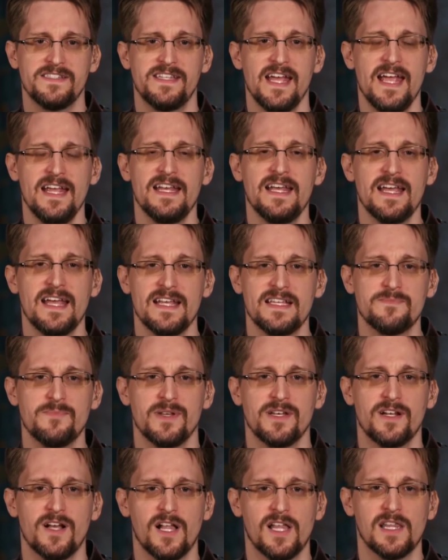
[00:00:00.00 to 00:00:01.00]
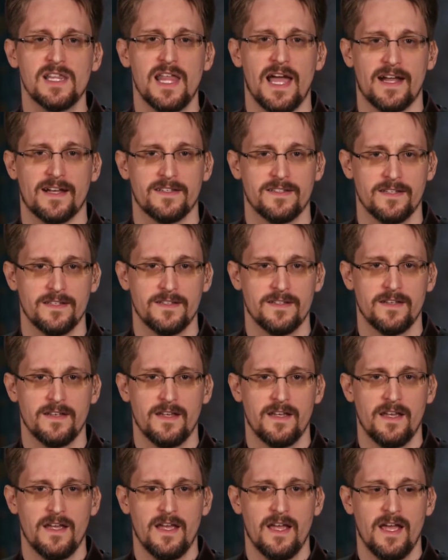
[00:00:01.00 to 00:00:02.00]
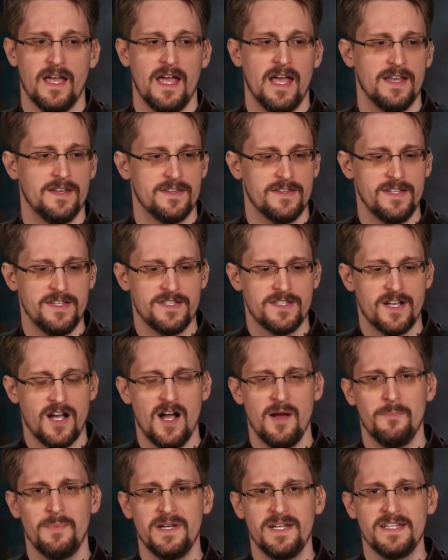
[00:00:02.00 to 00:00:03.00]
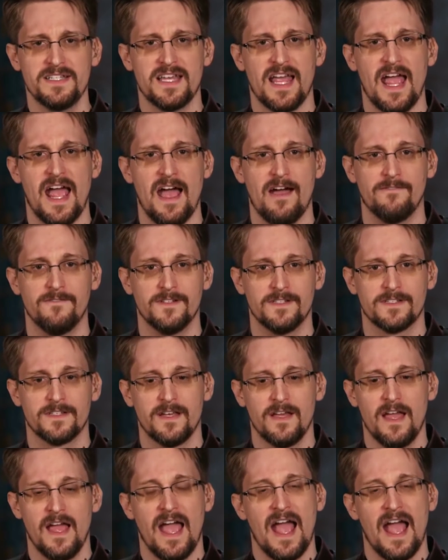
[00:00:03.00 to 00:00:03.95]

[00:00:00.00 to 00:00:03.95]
data has been collected and these companies have it.